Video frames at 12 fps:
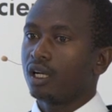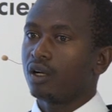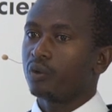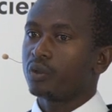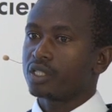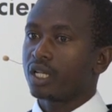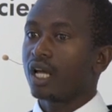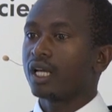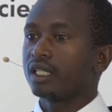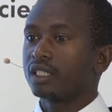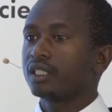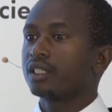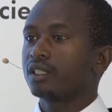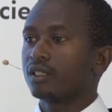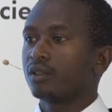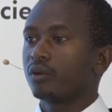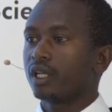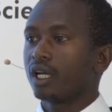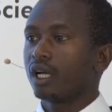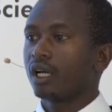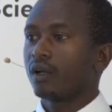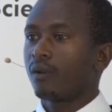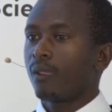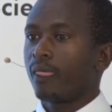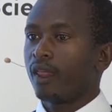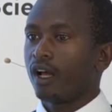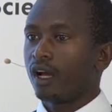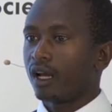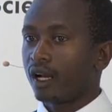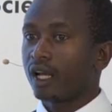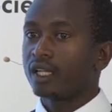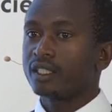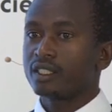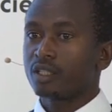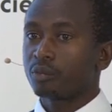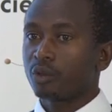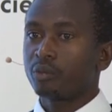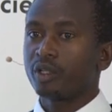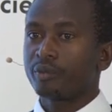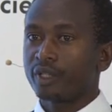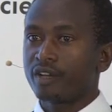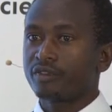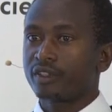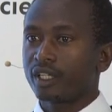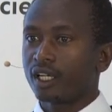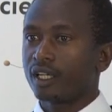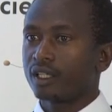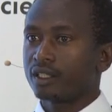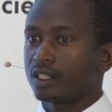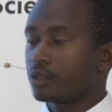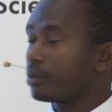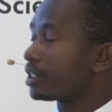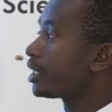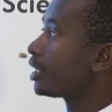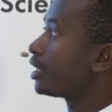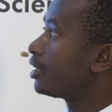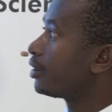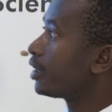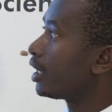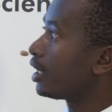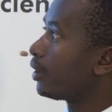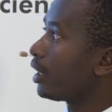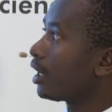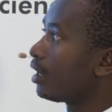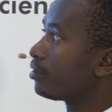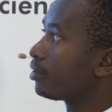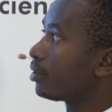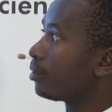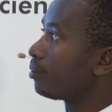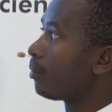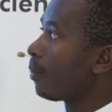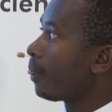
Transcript: with land, where land is a problem in Africa, and especially in Uganda, where I come from.